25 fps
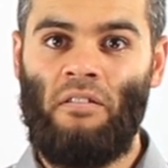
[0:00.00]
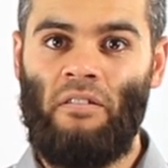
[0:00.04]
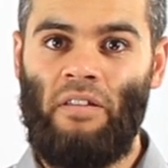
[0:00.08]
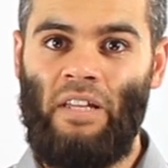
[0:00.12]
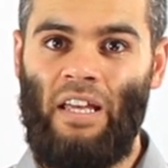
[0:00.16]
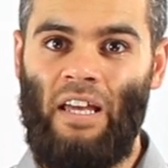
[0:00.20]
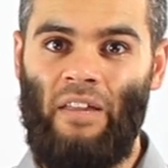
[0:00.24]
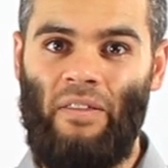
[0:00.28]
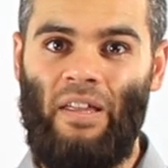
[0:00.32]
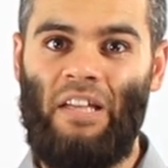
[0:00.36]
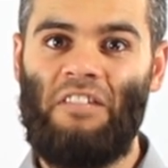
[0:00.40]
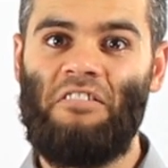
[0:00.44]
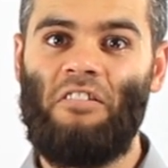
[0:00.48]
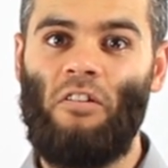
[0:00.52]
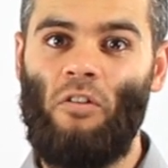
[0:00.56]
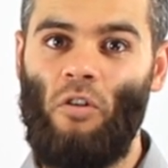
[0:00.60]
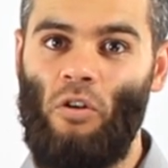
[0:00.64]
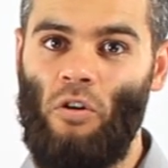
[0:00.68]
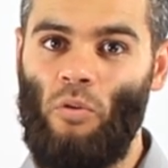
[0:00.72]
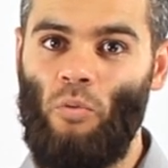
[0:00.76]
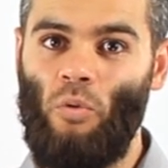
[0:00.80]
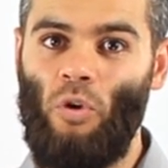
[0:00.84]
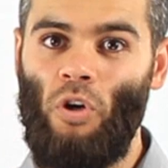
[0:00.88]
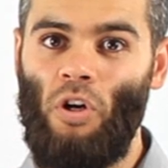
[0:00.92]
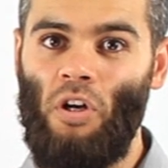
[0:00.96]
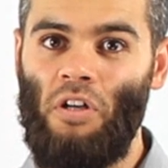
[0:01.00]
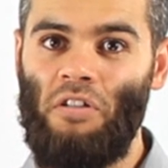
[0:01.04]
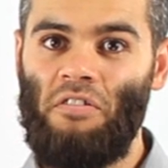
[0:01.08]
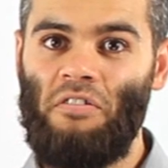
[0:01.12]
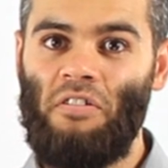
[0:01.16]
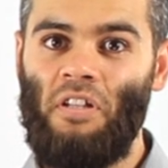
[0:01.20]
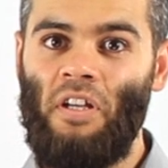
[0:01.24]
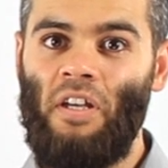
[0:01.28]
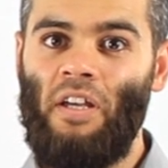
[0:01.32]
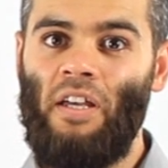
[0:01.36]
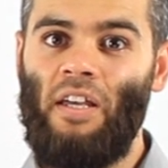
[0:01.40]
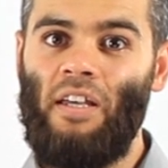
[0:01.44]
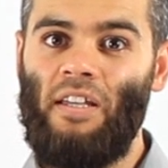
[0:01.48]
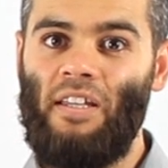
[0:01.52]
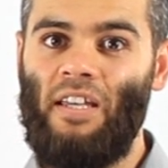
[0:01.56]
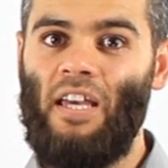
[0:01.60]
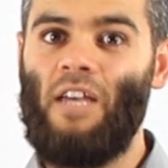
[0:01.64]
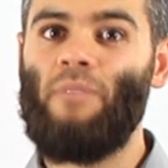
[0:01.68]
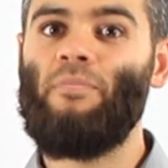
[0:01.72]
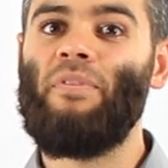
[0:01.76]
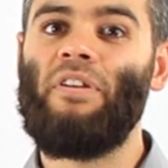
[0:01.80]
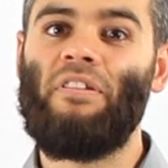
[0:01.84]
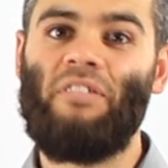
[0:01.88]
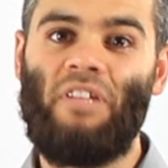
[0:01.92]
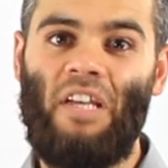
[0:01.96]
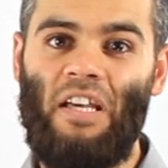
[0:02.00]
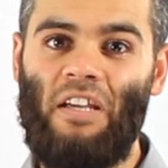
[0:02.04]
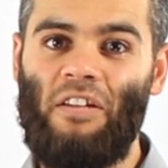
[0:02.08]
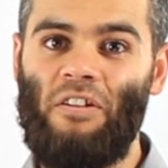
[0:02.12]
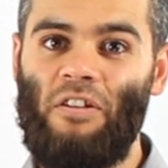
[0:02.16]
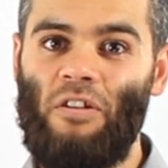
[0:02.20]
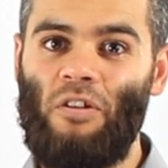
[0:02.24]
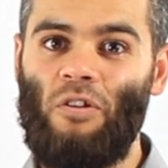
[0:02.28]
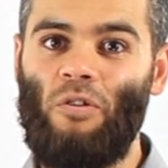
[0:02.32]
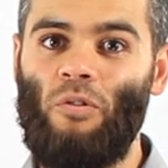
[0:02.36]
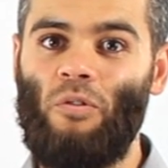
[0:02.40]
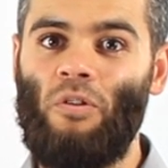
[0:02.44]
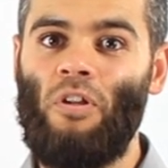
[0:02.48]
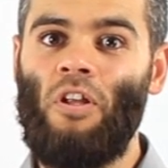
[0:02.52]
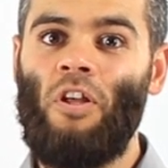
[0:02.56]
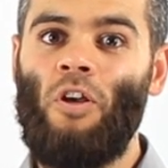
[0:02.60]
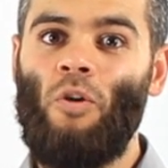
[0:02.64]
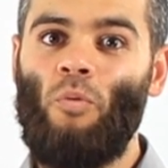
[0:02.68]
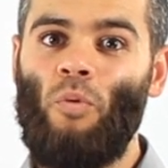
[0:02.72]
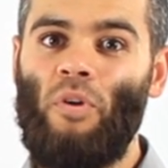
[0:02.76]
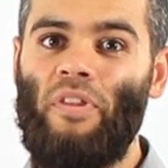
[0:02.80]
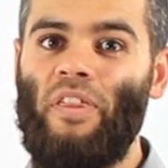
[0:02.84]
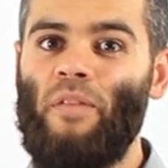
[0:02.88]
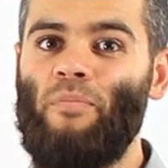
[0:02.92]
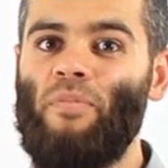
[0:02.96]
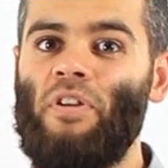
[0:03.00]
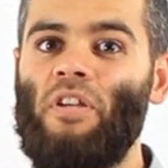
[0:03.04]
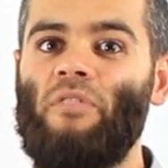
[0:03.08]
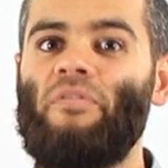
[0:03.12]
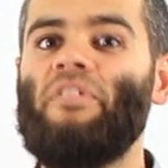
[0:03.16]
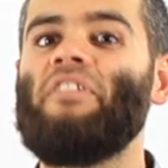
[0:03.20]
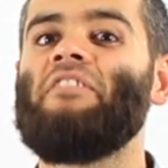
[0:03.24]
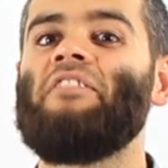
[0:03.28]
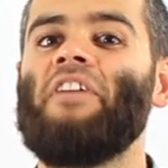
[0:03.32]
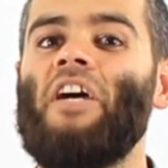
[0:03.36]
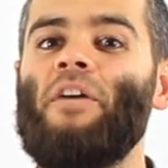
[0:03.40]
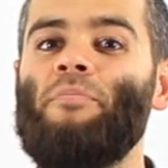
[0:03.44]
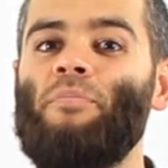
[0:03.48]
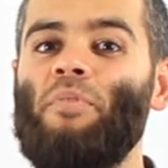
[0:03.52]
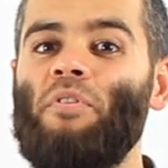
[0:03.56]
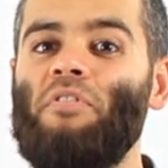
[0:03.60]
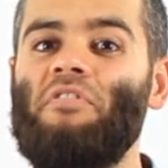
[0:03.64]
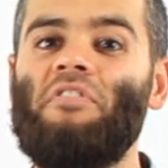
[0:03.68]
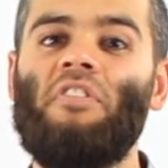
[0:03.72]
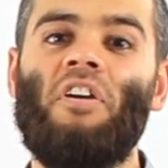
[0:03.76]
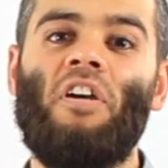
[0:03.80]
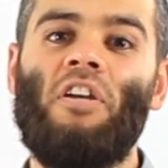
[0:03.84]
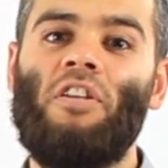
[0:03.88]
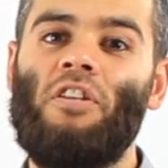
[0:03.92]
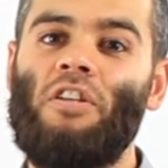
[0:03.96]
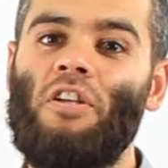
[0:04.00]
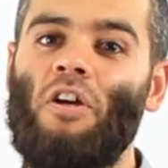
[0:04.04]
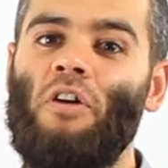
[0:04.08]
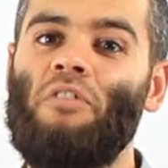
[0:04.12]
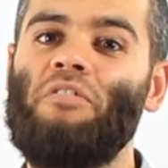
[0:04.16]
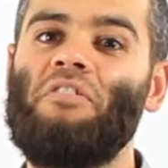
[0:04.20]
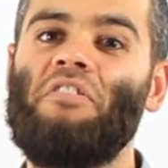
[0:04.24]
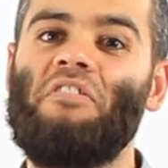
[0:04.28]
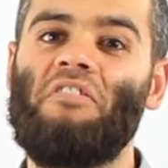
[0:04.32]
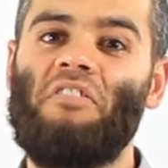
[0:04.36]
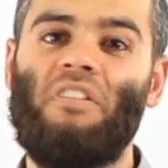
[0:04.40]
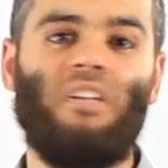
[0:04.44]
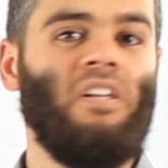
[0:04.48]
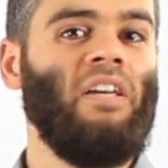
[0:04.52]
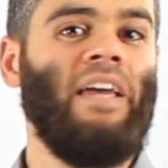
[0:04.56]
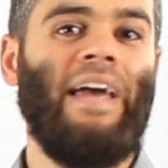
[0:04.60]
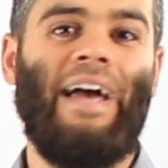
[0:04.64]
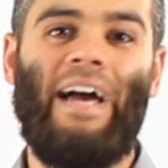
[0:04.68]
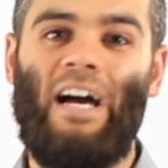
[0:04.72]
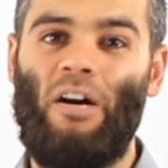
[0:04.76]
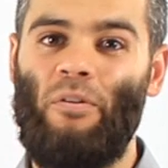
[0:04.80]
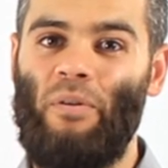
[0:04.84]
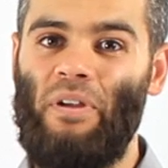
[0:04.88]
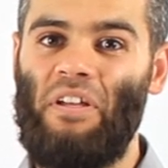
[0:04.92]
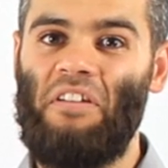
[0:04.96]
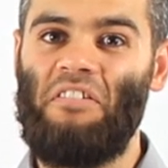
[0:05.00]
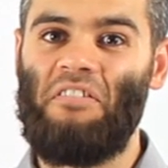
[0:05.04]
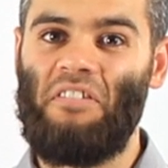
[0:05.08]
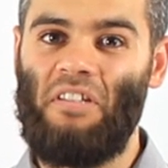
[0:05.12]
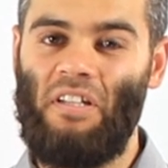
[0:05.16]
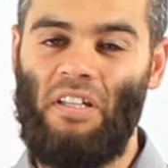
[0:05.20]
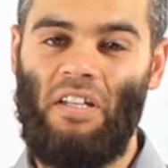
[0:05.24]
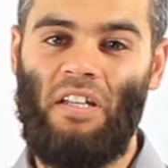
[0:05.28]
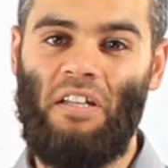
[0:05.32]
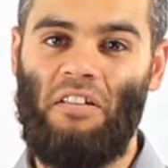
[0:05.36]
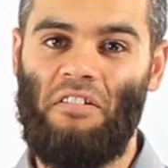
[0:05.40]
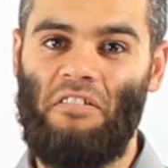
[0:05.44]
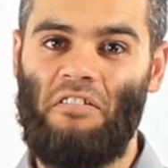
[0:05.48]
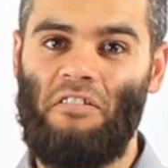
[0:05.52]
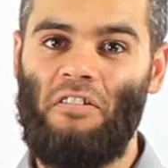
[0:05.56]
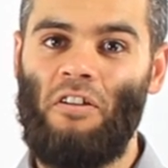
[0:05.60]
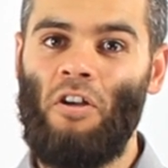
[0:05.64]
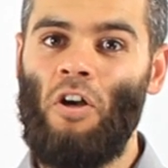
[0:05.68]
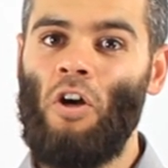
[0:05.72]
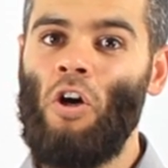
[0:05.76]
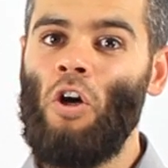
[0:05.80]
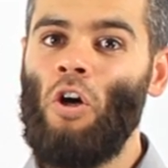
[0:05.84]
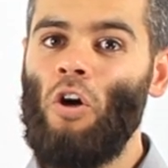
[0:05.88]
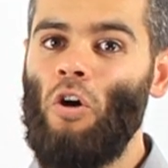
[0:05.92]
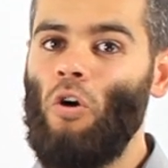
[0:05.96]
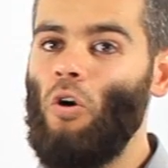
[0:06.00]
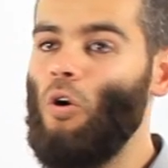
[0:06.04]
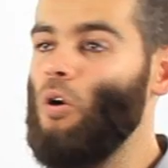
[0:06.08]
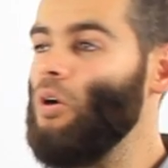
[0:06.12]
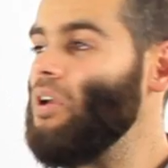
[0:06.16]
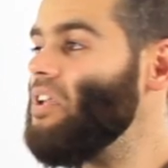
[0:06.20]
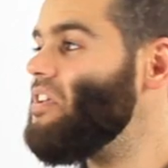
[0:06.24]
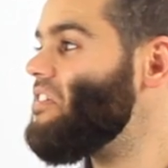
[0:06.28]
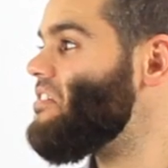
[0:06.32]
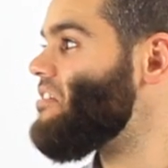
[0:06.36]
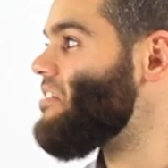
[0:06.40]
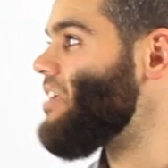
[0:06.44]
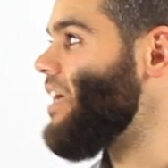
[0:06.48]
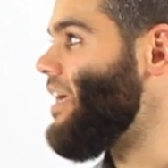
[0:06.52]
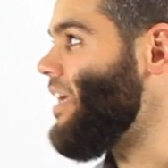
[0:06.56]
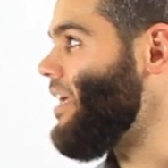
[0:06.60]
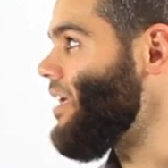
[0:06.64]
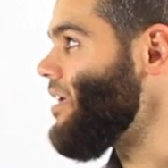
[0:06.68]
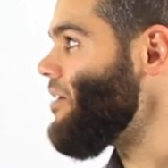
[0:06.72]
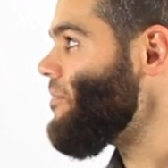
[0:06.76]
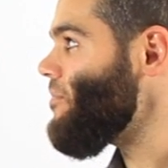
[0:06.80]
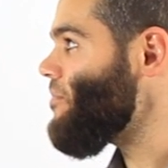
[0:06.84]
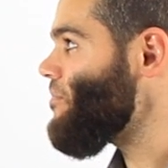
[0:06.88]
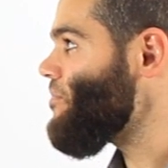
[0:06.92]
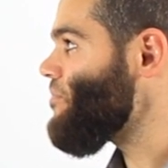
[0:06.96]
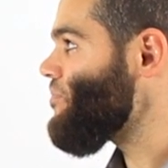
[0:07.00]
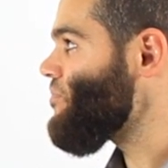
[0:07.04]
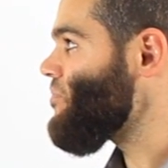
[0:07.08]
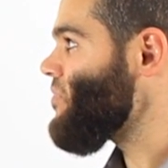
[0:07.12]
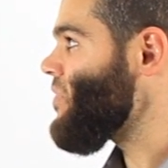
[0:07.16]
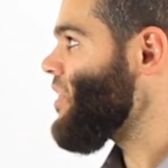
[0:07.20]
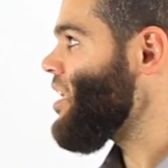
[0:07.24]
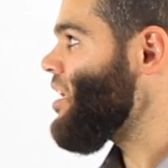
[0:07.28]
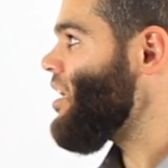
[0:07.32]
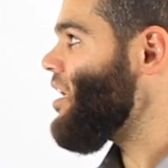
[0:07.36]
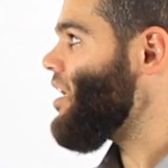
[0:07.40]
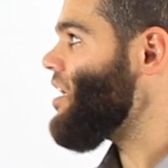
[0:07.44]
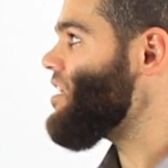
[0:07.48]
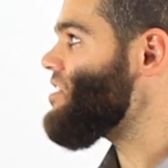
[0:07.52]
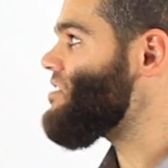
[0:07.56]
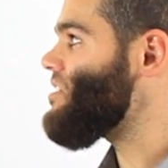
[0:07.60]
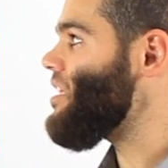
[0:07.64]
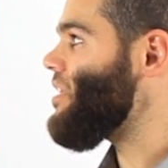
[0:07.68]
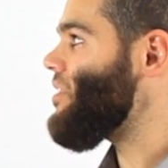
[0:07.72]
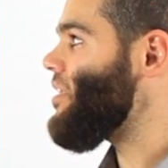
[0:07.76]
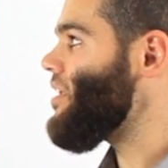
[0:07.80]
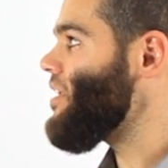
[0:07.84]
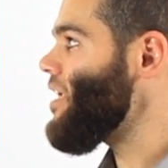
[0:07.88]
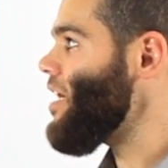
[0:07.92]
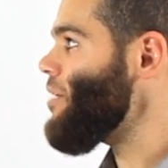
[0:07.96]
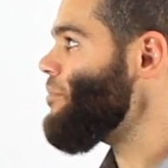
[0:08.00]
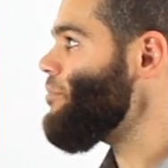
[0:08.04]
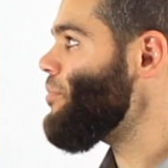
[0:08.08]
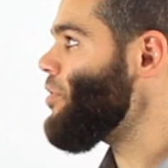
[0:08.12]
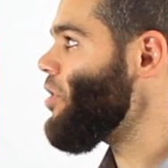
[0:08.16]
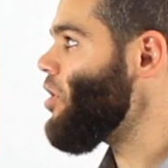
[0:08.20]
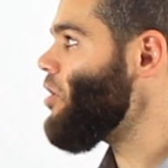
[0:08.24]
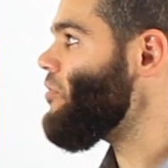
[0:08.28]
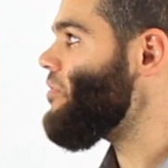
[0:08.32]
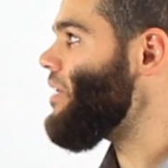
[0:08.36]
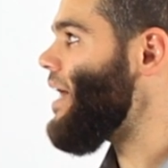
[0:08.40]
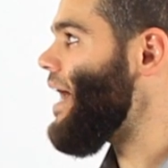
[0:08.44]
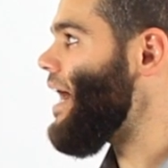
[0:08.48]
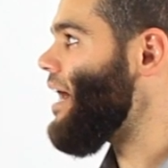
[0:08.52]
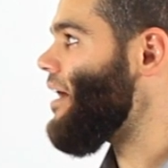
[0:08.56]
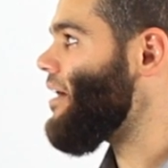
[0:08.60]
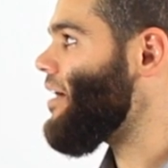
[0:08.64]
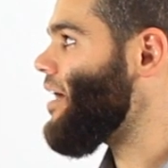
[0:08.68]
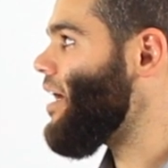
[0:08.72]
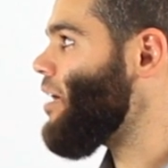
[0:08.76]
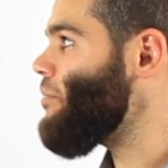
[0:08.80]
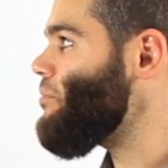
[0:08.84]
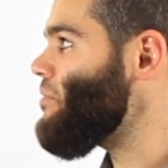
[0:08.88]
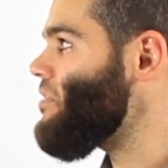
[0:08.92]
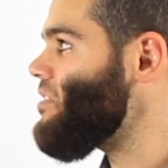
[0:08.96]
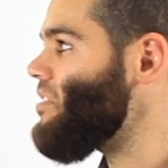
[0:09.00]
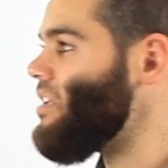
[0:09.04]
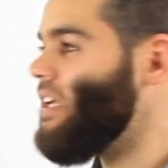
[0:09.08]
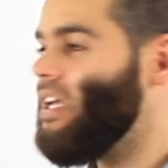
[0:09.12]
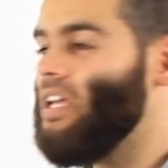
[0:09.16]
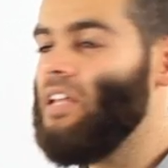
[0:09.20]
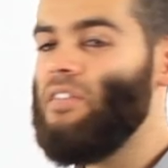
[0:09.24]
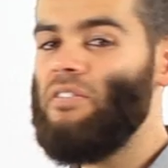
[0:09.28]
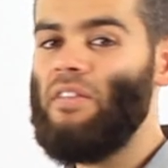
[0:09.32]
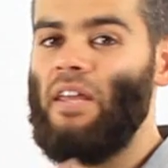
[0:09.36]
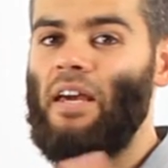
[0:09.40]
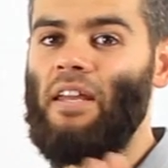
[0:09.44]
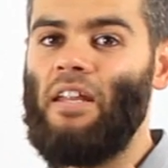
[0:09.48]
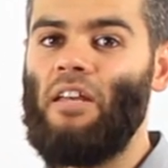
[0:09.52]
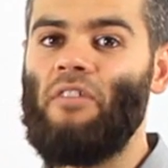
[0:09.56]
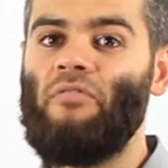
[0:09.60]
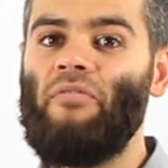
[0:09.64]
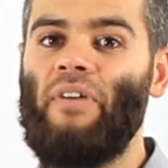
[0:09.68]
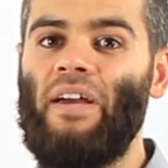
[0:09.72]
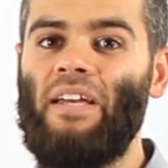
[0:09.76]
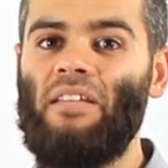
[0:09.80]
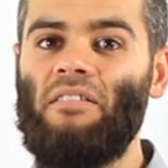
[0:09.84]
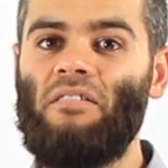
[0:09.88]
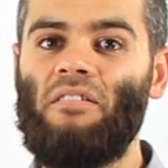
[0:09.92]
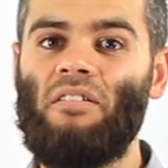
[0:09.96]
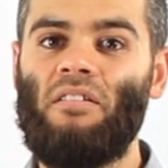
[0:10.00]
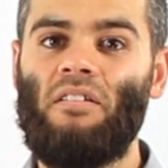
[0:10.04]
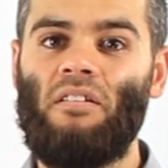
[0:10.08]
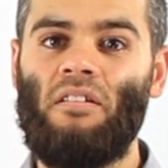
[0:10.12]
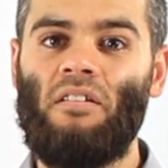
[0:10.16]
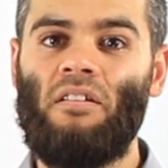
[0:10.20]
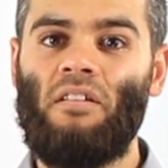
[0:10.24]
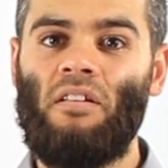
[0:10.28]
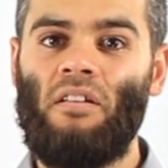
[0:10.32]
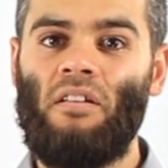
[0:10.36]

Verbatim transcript: Now that's a lot of words, it can be technical. With a bit of examples, you're going to see how easy it is. All it's saying is that the number of outcomes in that event